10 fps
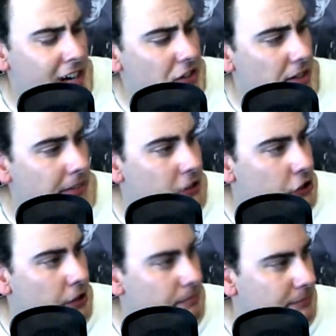down or something,
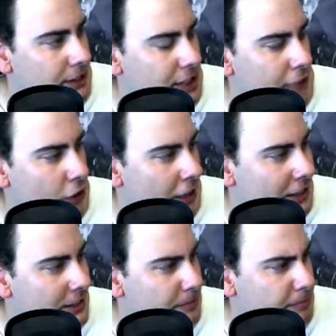dude. Just have a
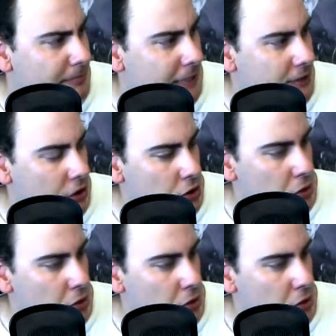rest. Have